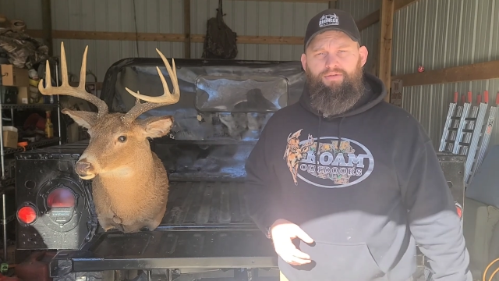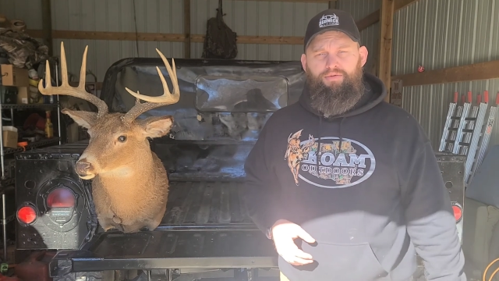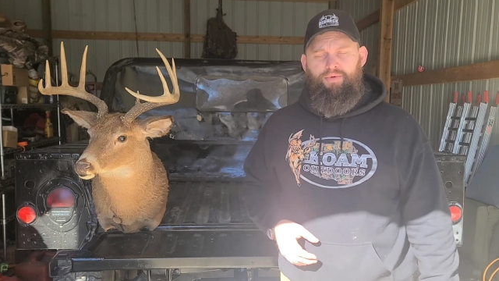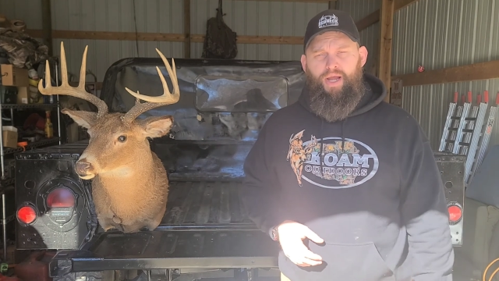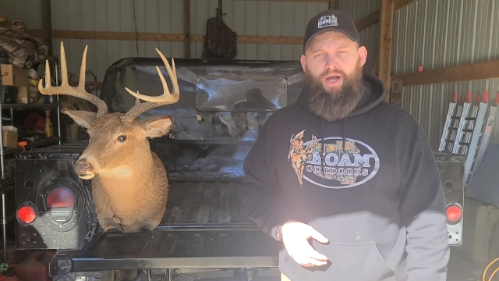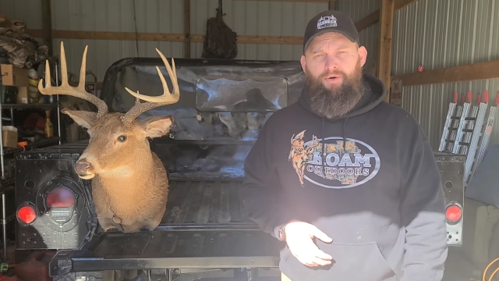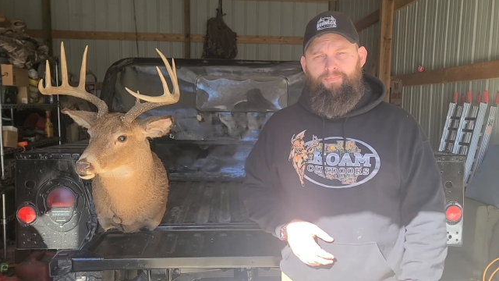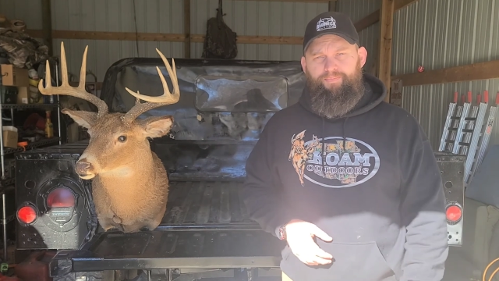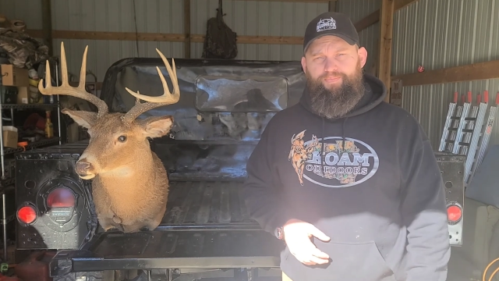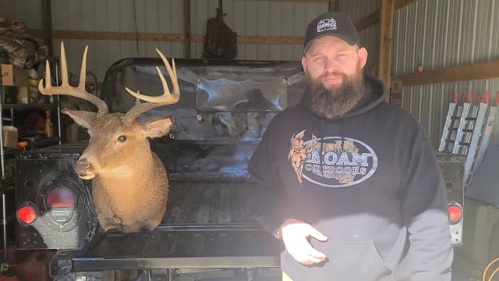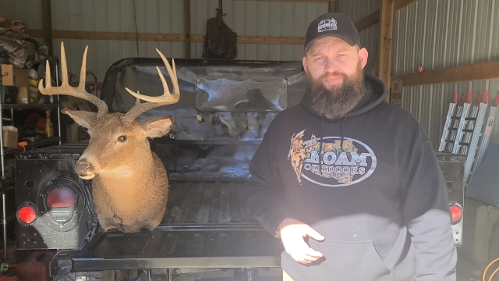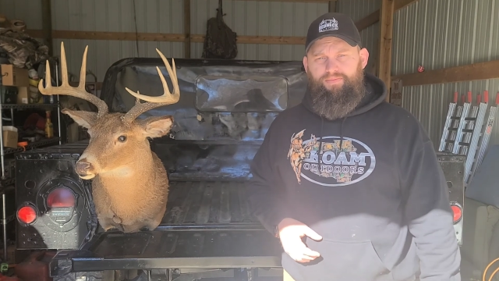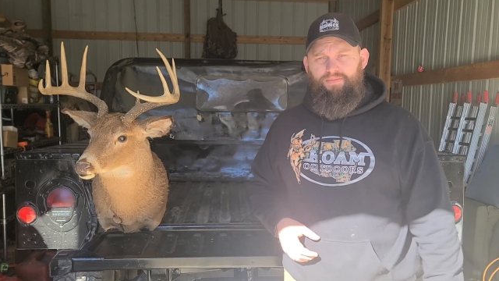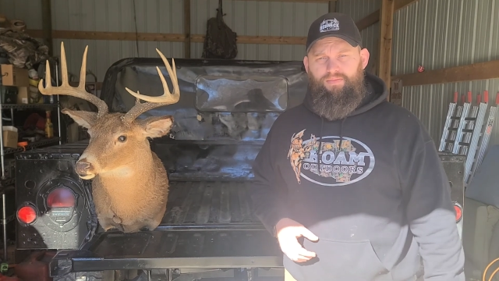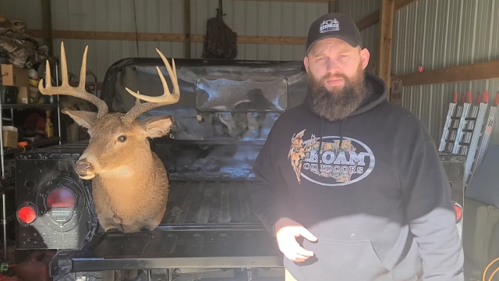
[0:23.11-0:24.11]
throughout
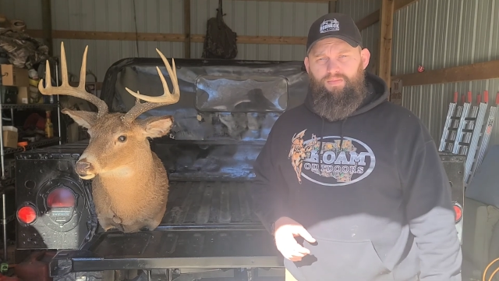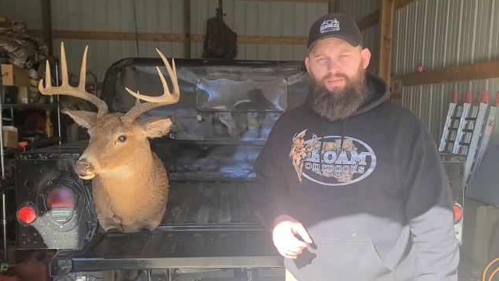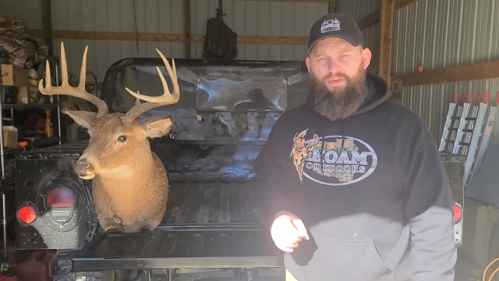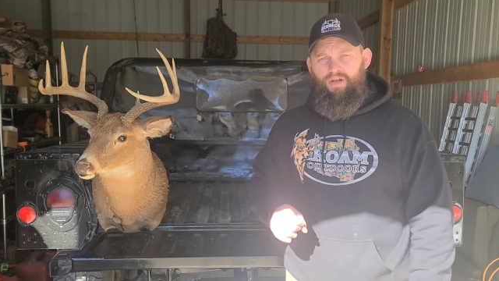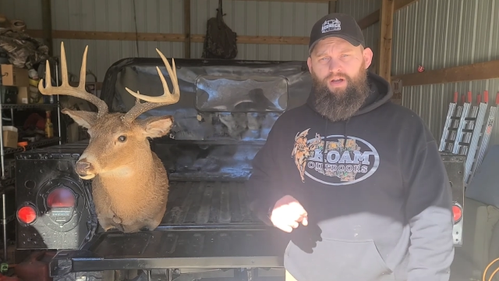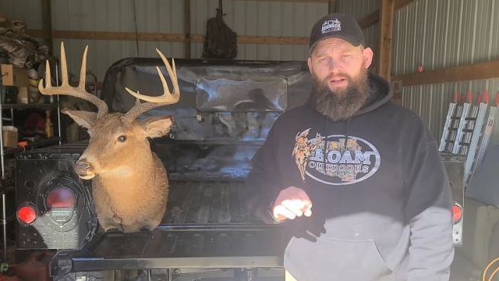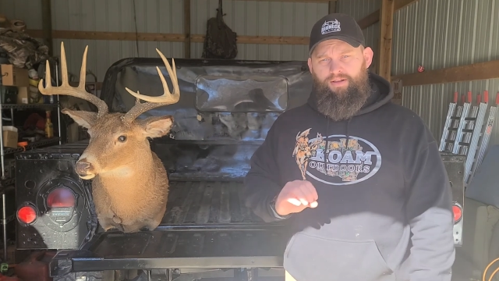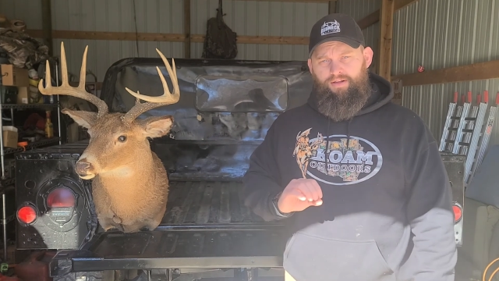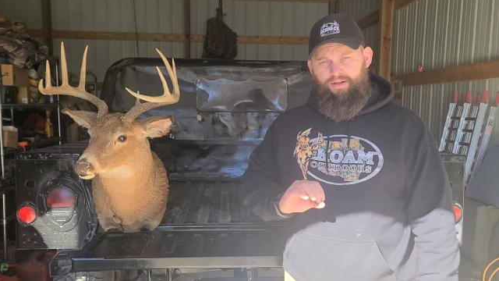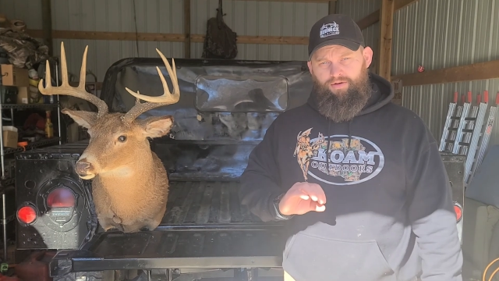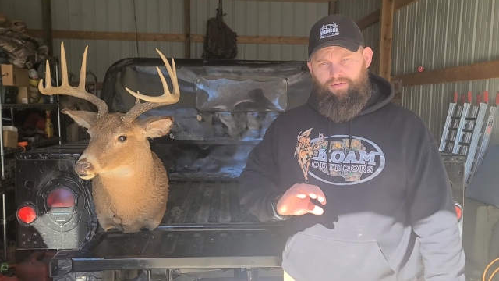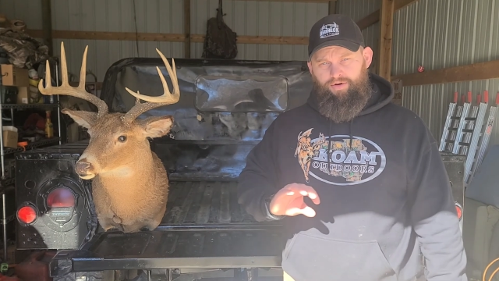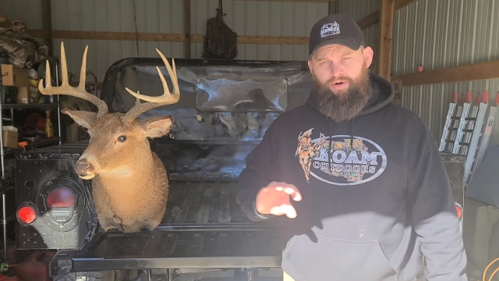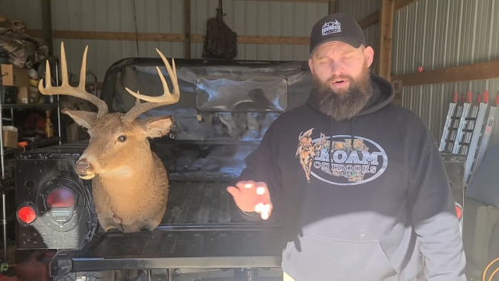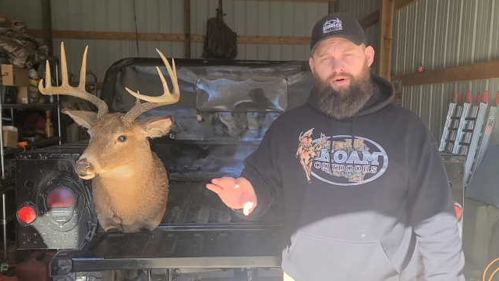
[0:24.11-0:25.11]
you
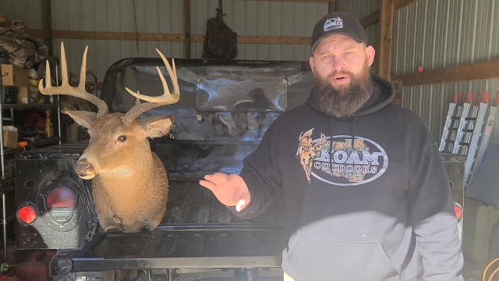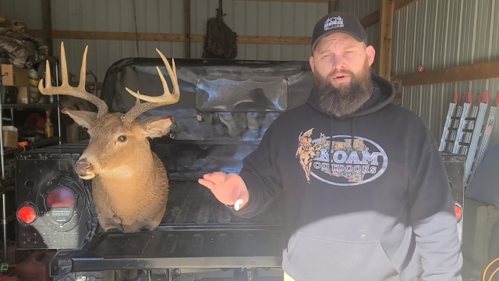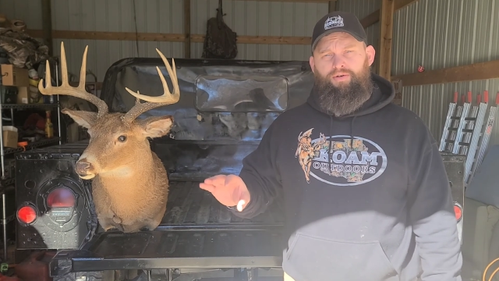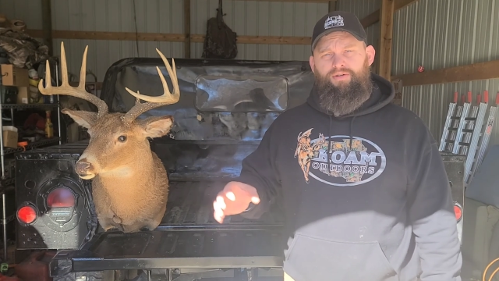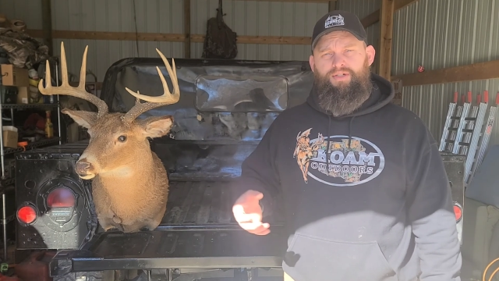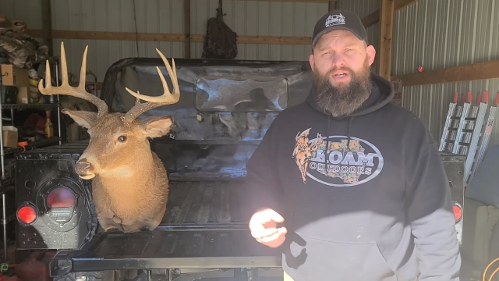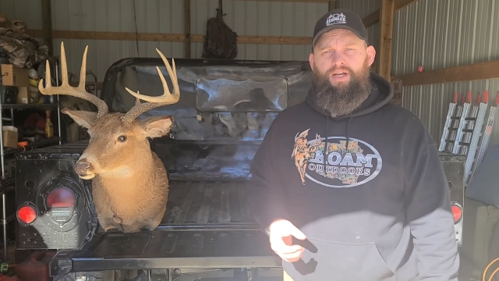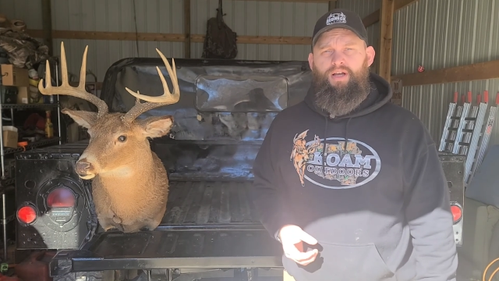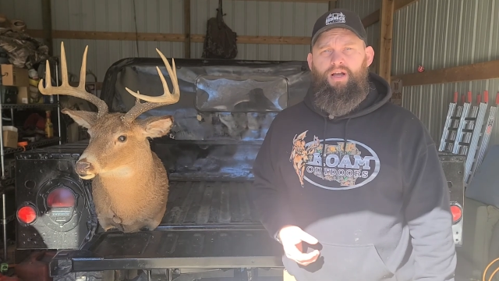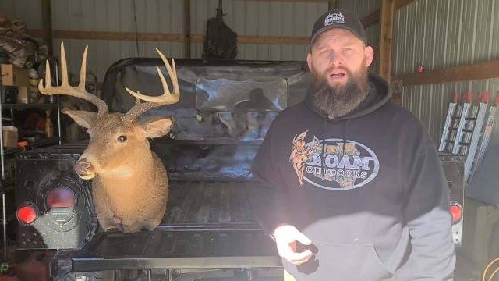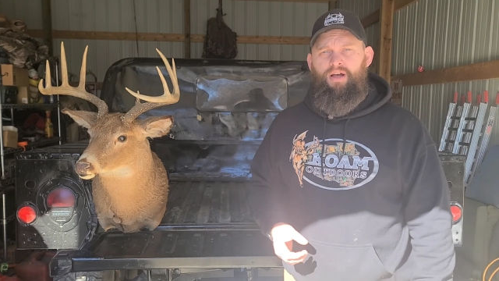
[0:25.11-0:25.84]
know your herds.